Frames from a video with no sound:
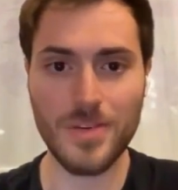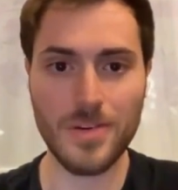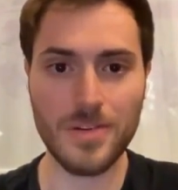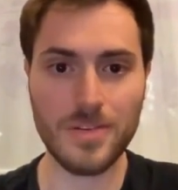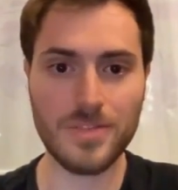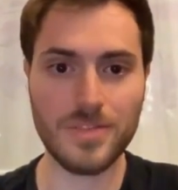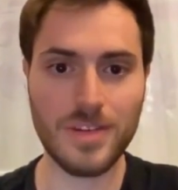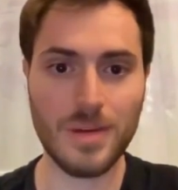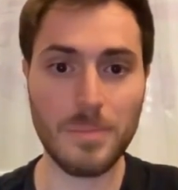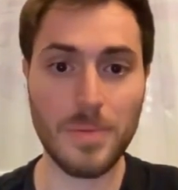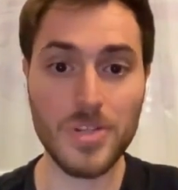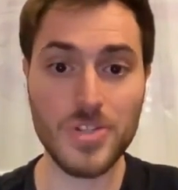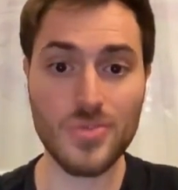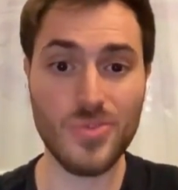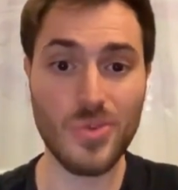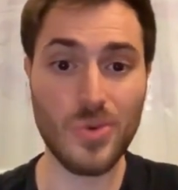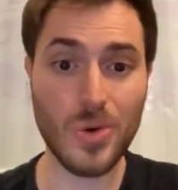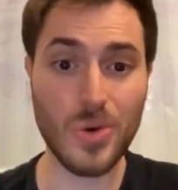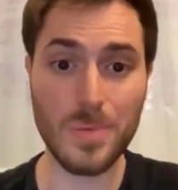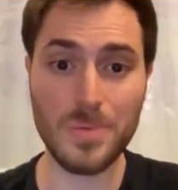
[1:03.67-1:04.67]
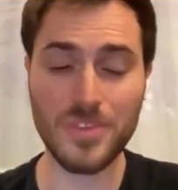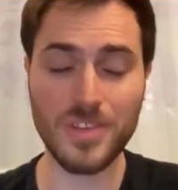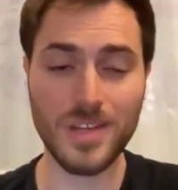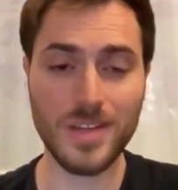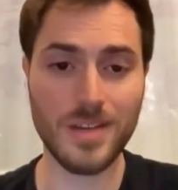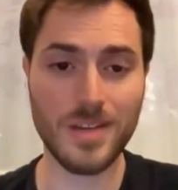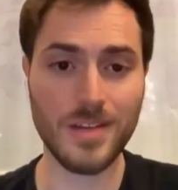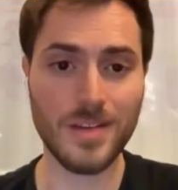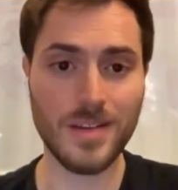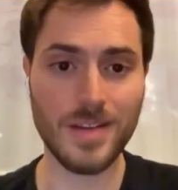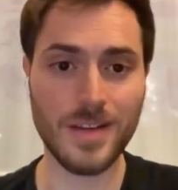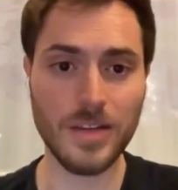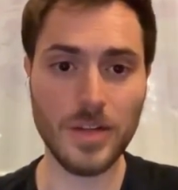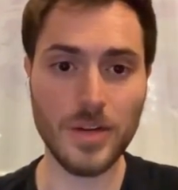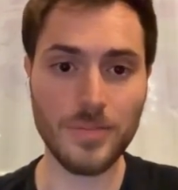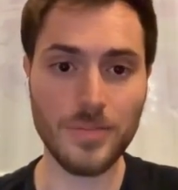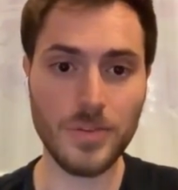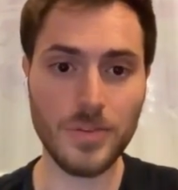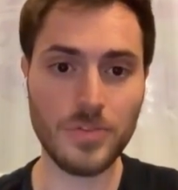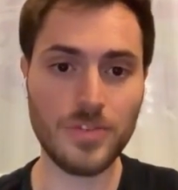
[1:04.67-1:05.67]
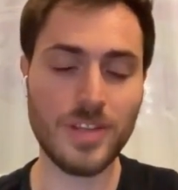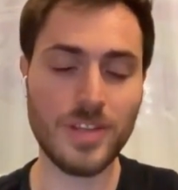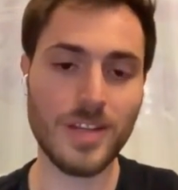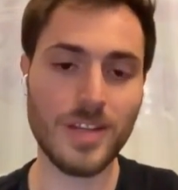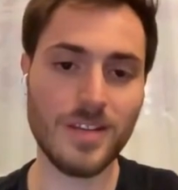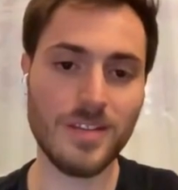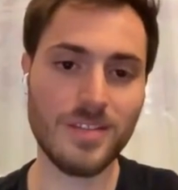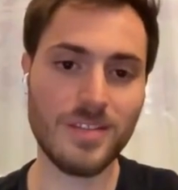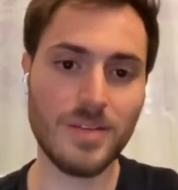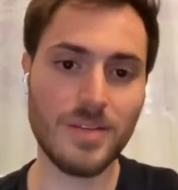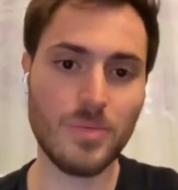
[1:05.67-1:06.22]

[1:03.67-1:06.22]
there's a bunch of orbs in a lot of new cities,